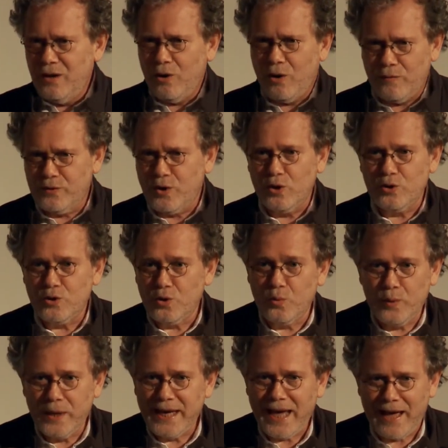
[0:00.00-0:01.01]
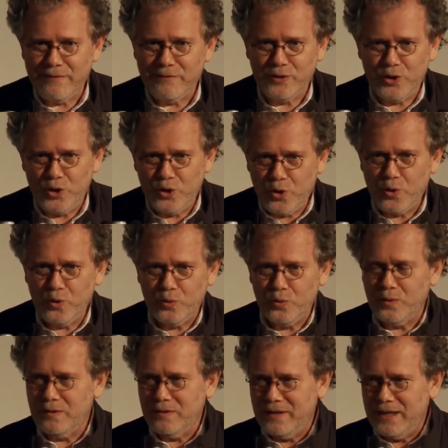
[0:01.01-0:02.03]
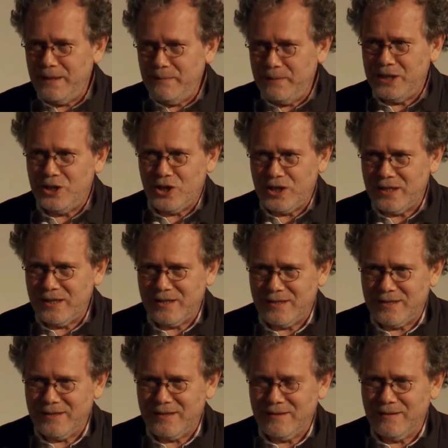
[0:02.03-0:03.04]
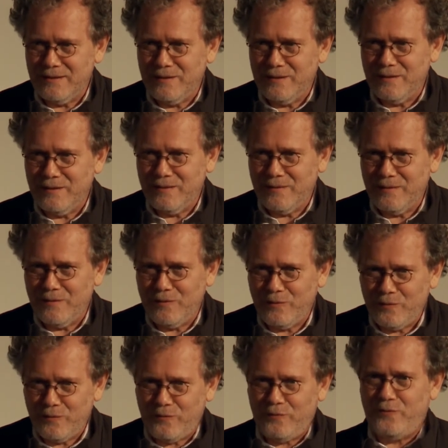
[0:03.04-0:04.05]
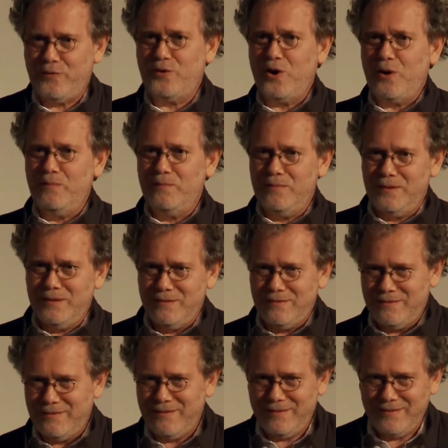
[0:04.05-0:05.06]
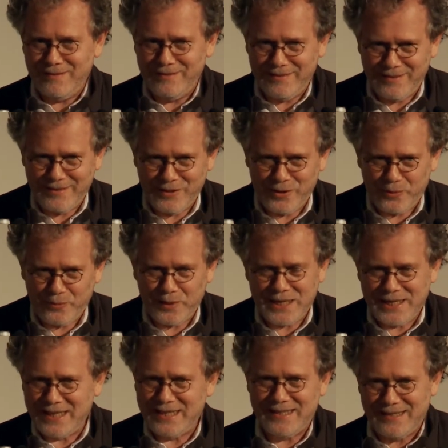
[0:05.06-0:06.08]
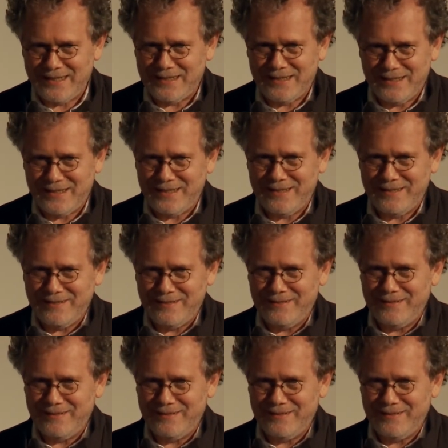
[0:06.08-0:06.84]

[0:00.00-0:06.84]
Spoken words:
Of course, we have no images from the resistance.